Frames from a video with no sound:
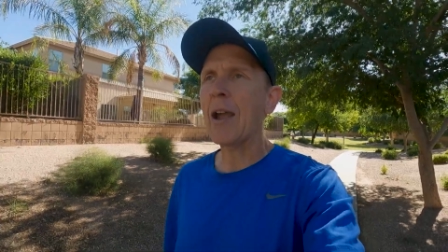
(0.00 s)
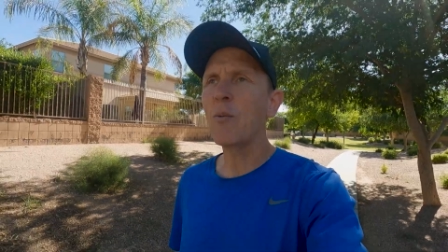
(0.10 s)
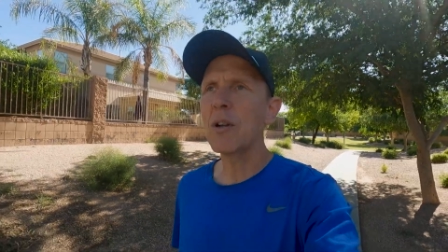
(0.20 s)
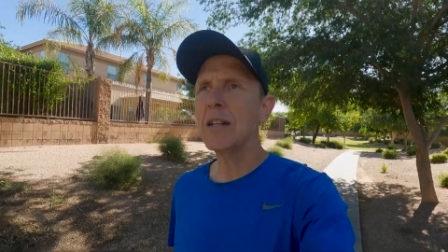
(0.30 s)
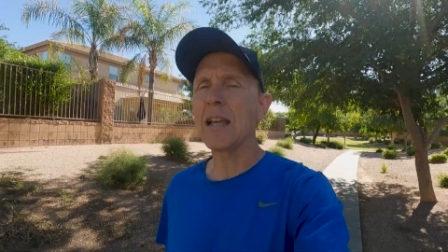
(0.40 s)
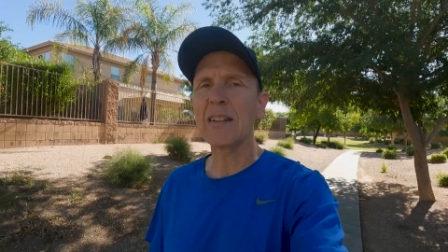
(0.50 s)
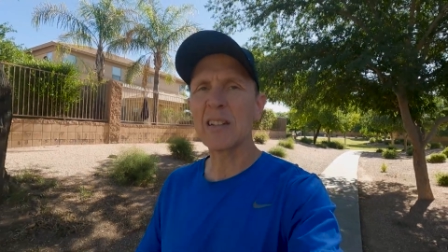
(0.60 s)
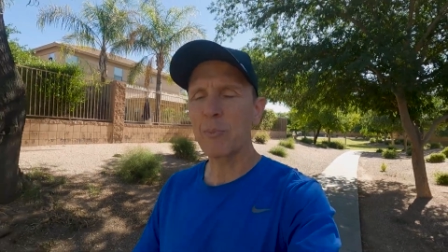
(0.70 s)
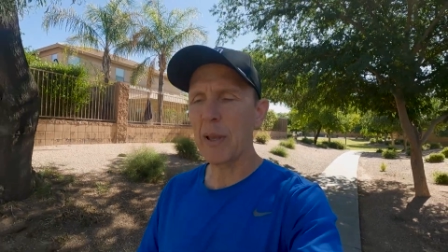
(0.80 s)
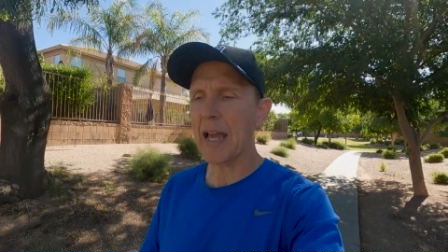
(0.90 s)
I wouldn't
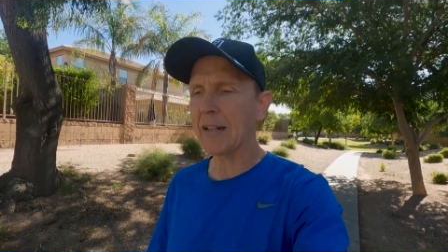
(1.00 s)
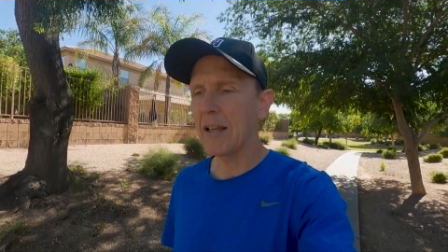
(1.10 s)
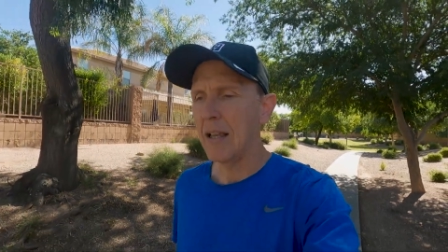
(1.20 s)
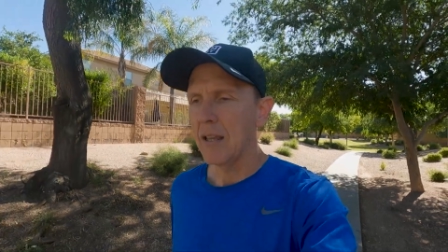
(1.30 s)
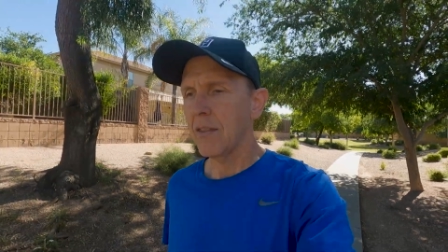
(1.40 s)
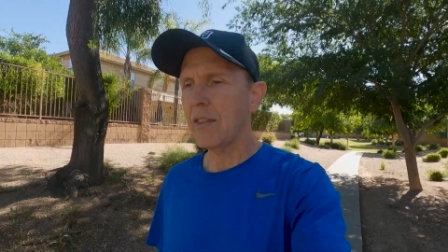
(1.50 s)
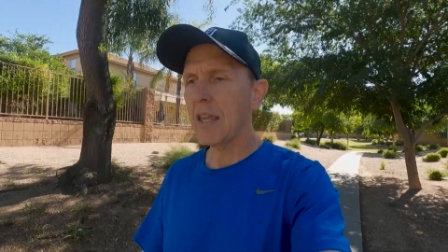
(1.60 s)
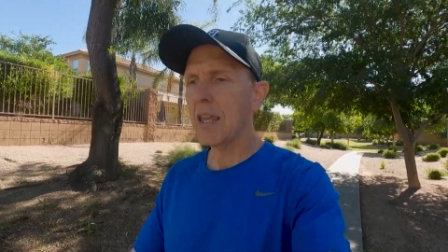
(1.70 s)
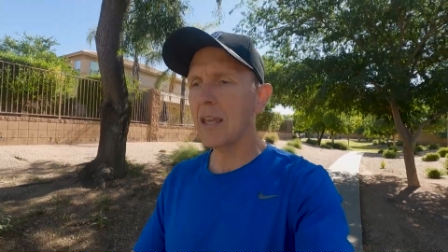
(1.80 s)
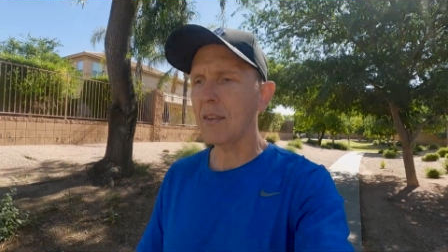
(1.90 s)
expect
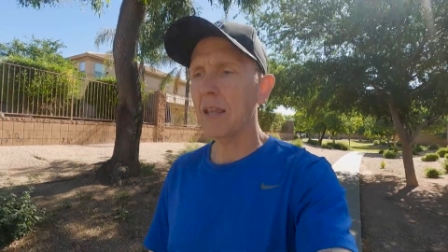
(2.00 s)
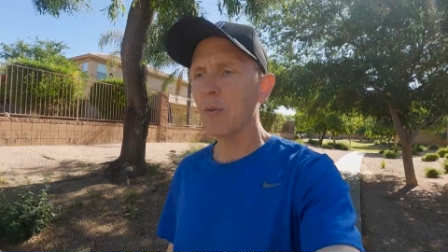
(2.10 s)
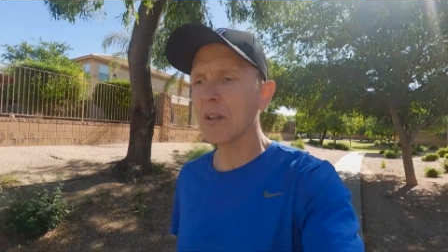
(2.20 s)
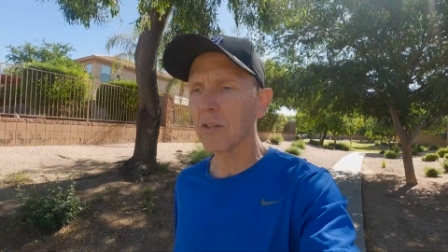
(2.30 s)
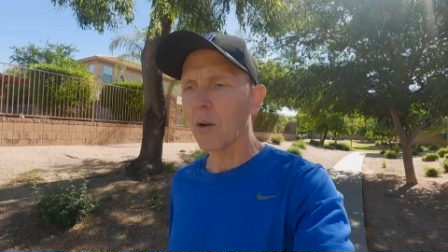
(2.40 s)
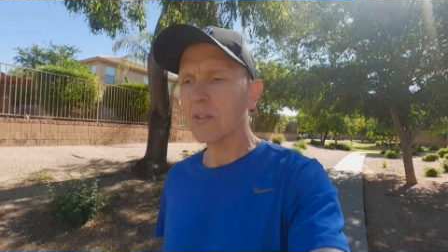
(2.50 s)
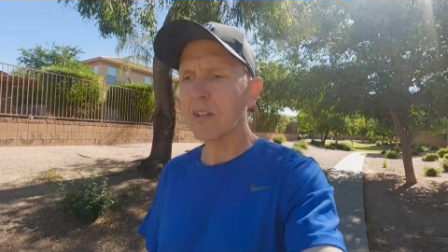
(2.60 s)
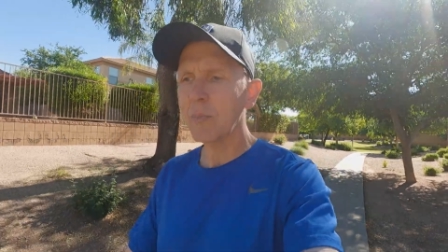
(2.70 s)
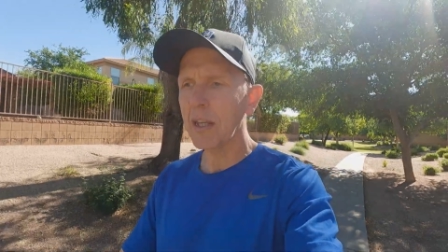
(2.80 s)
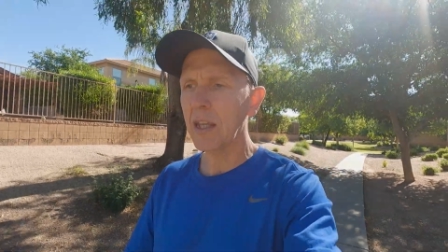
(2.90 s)
the, the
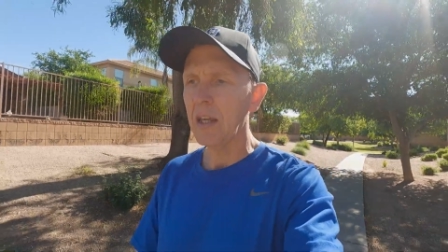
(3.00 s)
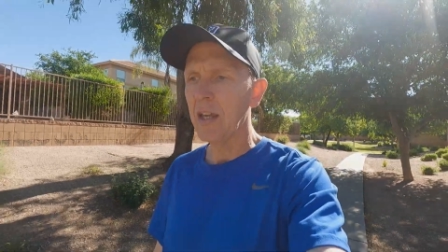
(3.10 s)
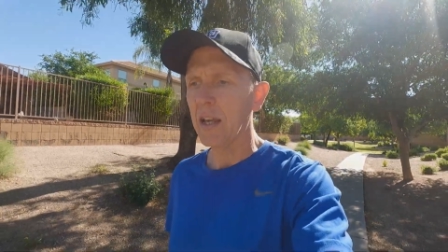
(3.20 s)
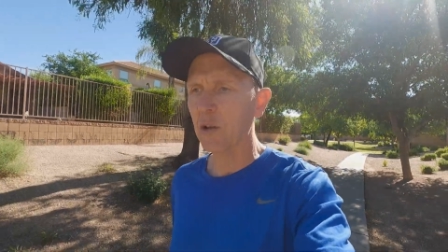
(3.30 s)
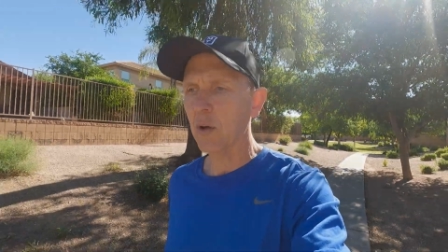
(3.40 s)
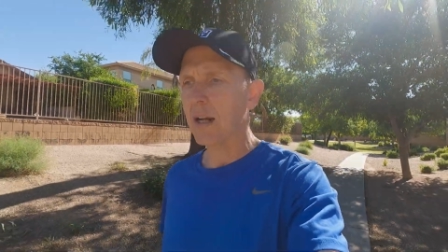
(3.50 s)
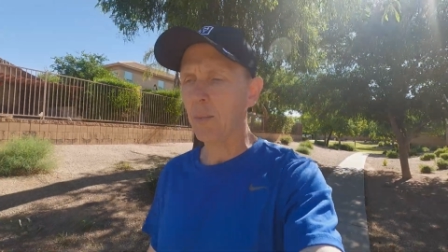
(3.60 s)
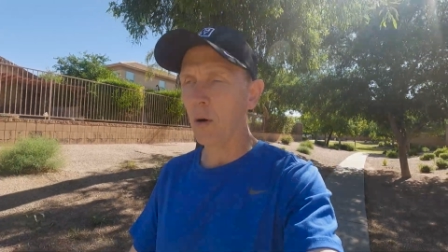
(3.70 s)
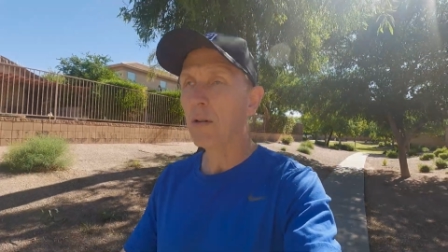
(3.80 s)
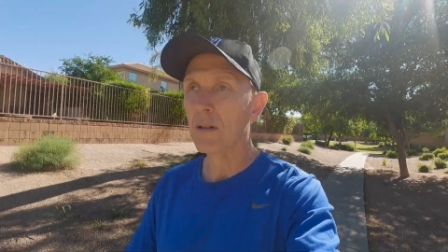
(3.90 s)
results to be
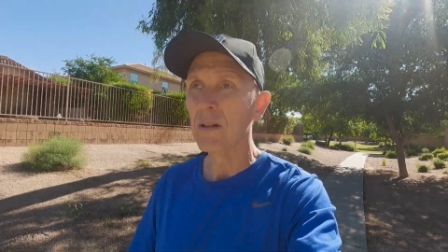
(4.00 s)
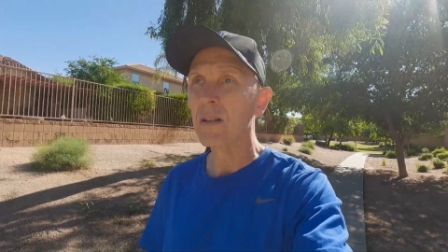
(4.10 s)
incredible.